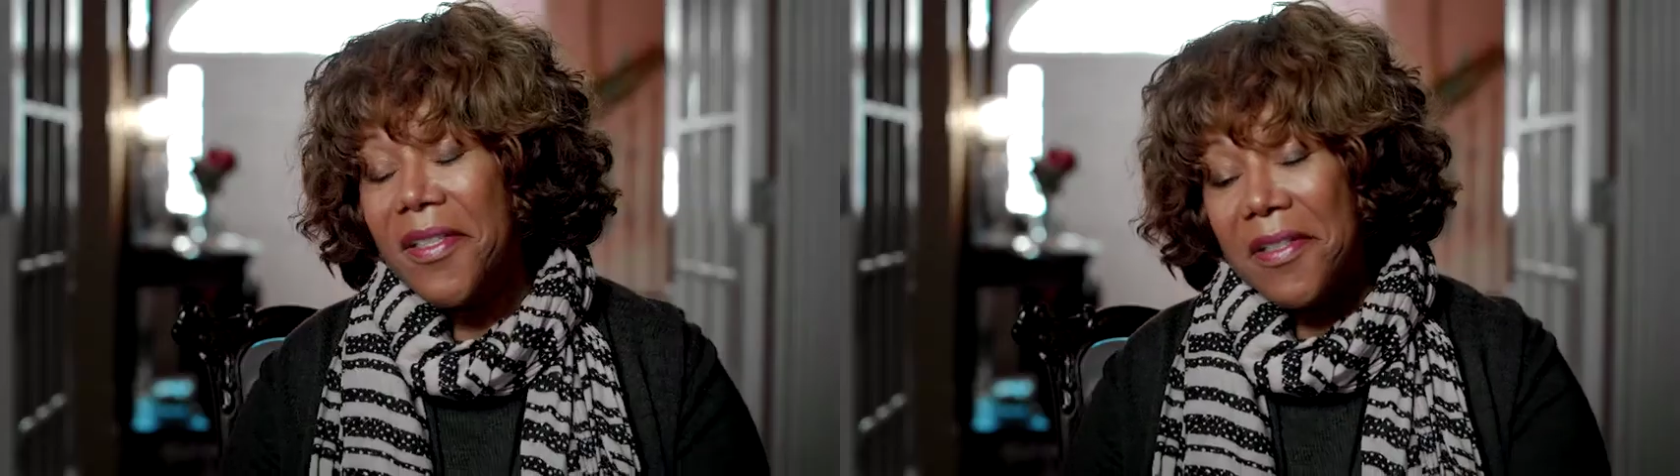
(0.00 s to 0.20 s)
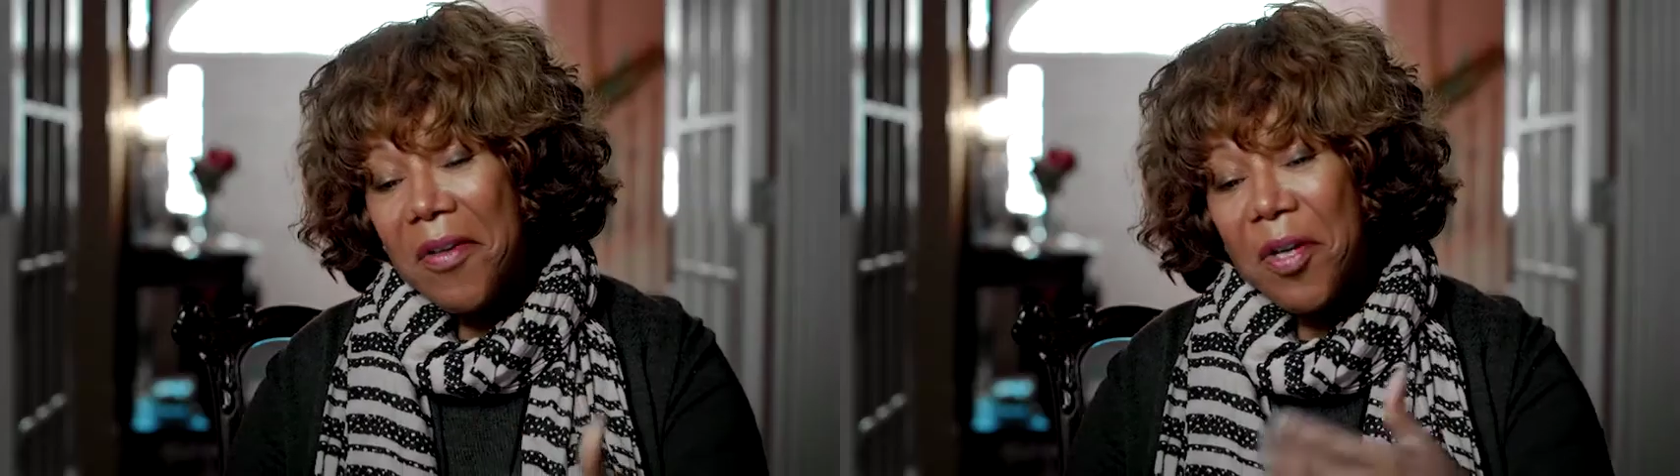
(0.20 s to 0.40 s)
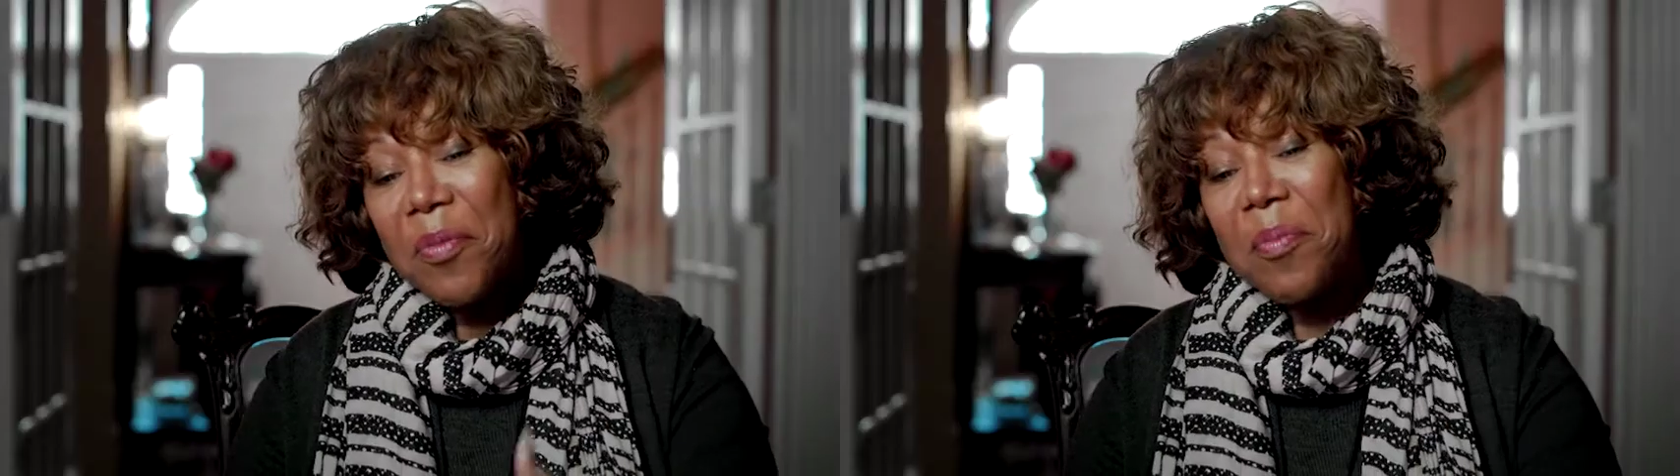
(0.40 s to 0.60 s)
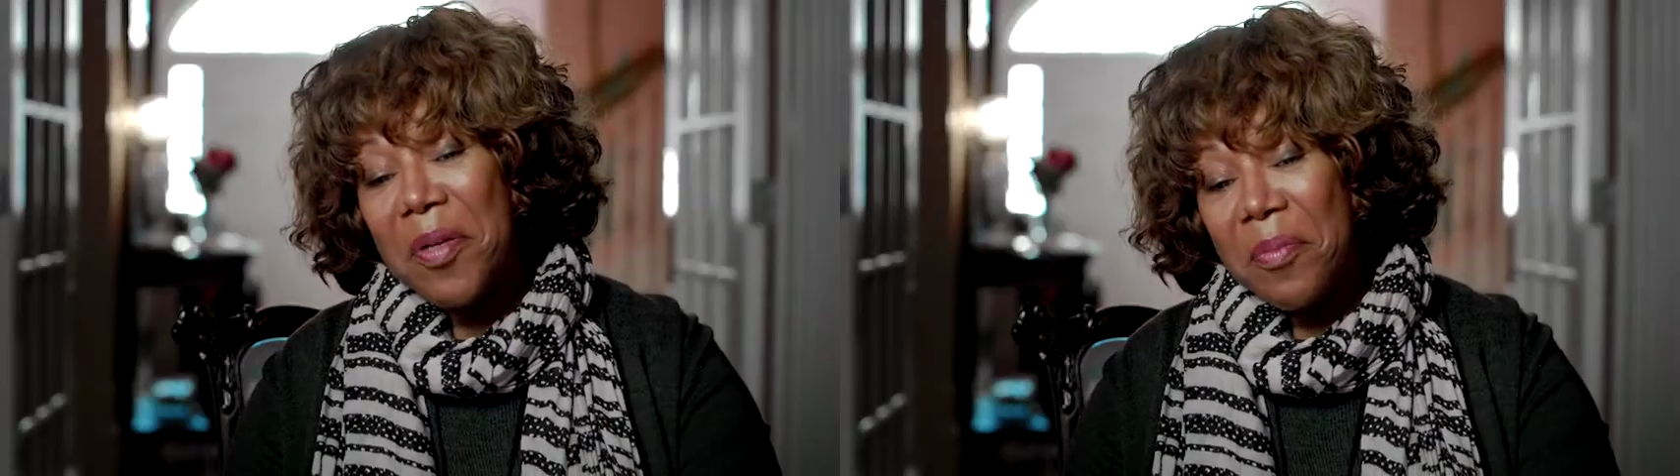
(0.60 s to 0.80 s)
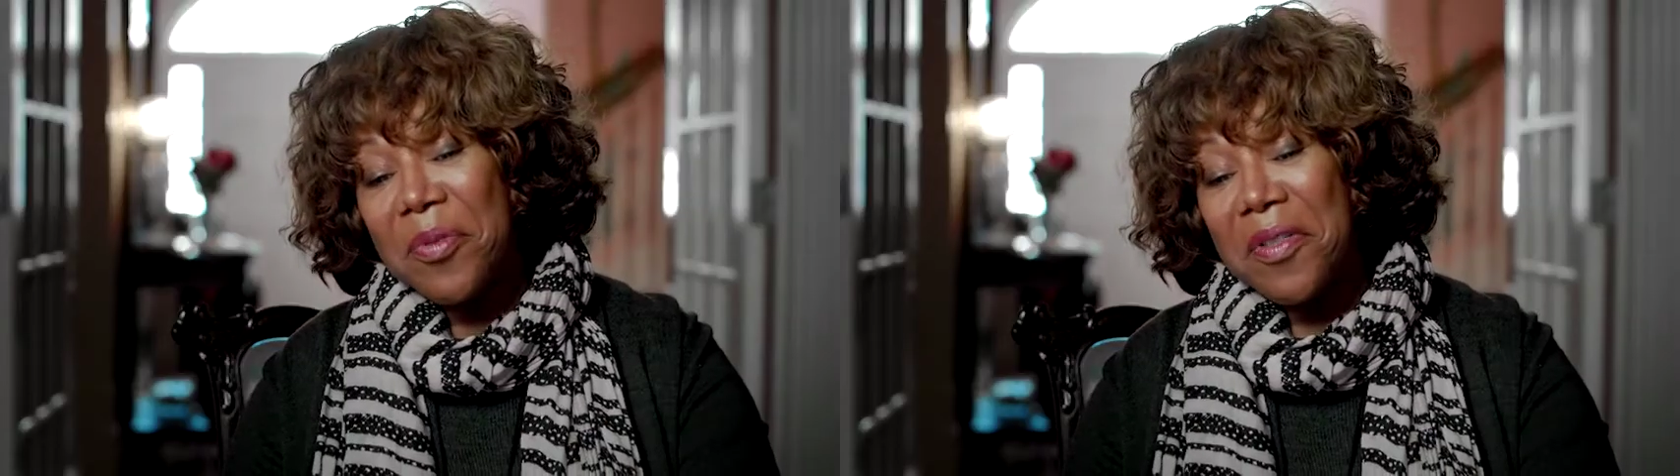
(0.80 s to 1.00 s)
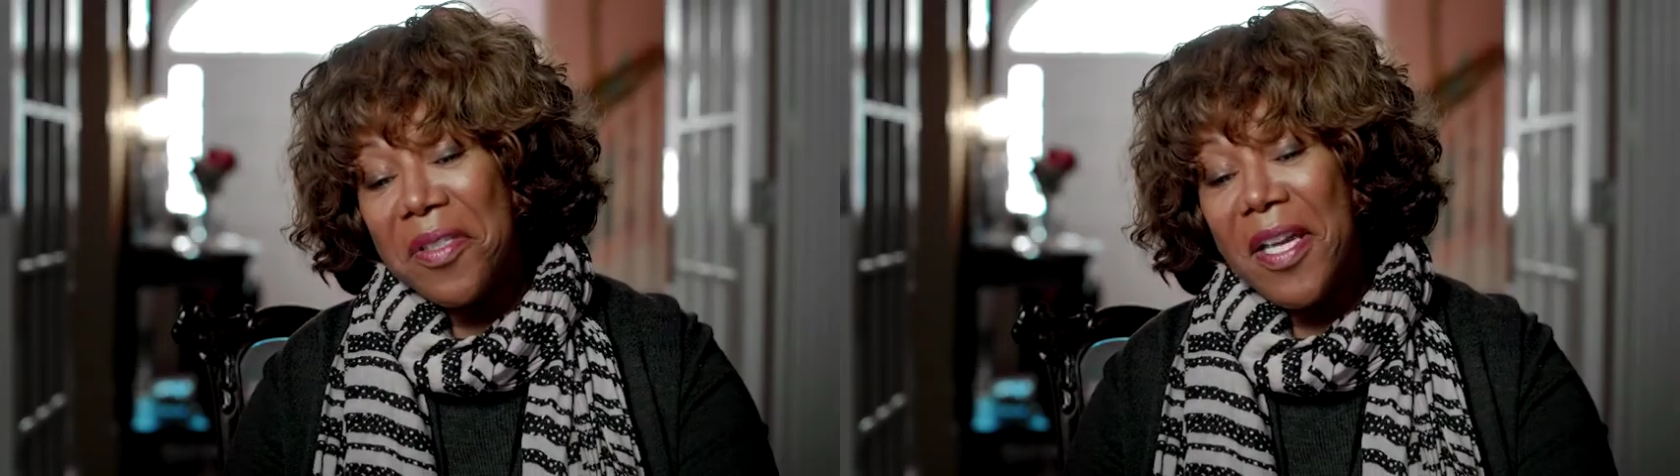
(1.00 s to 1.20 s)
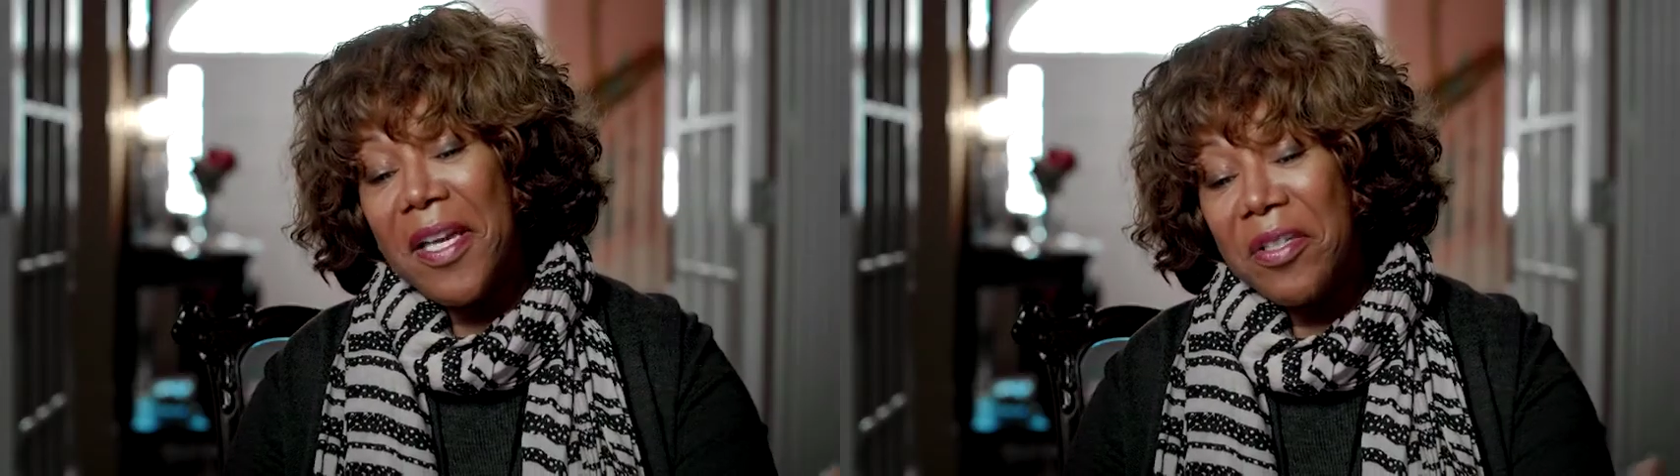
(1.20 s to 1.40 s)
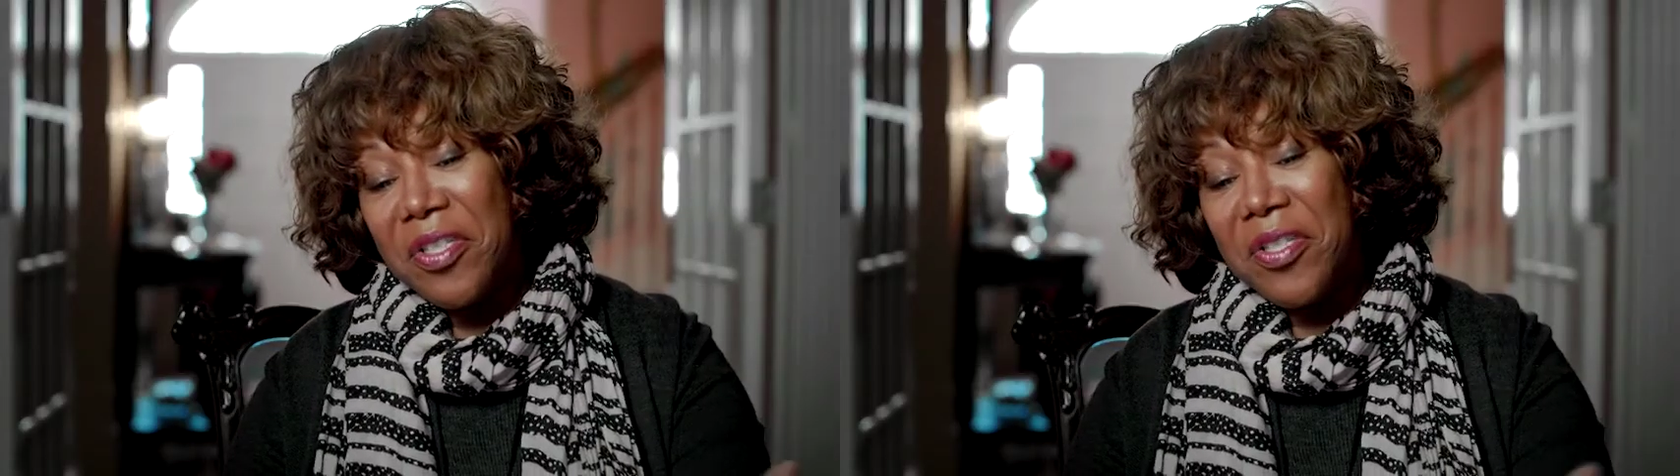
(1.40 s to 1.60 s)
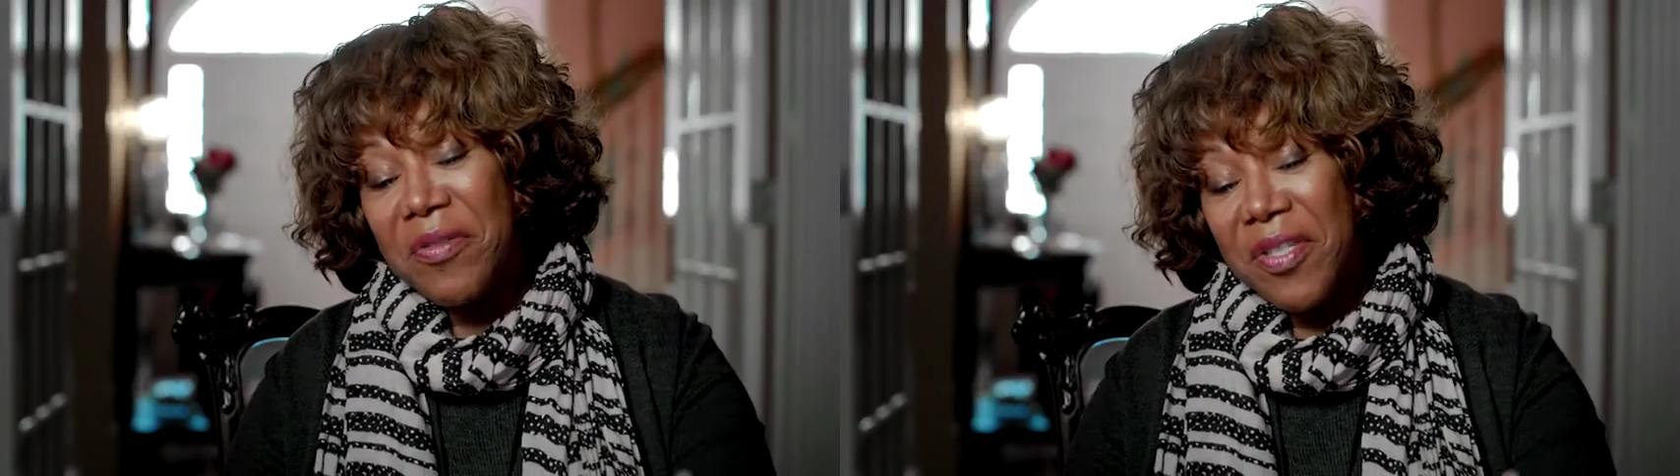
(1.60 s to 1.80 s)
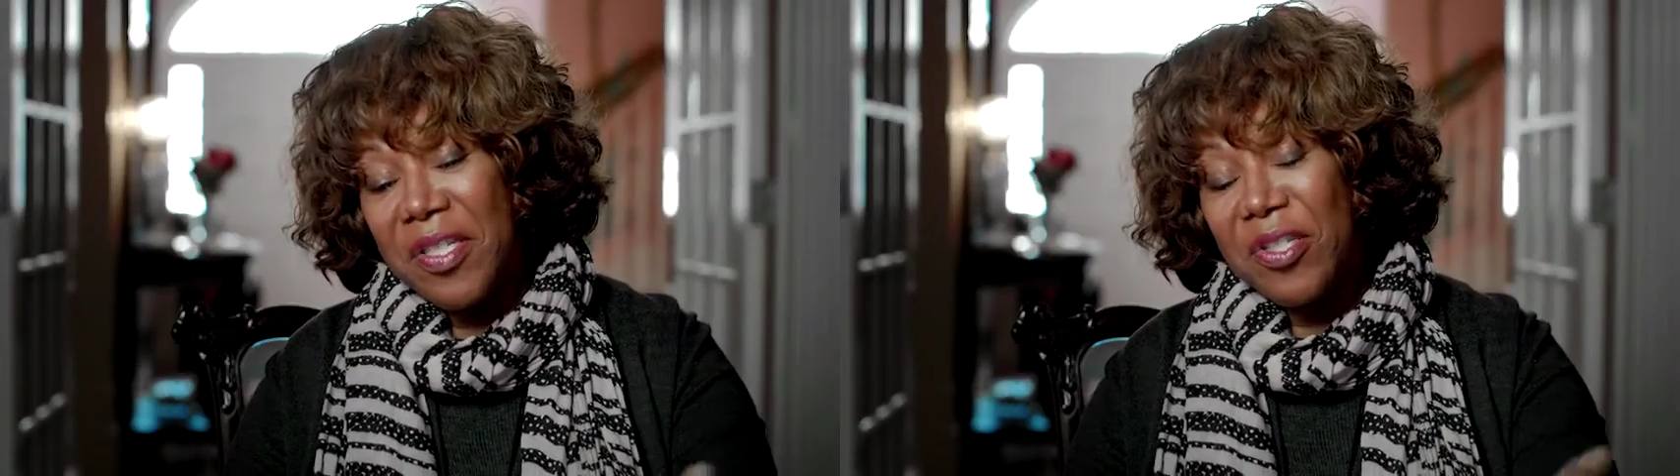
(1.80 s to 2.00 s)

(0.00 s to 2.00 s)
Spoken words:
So I remember the day she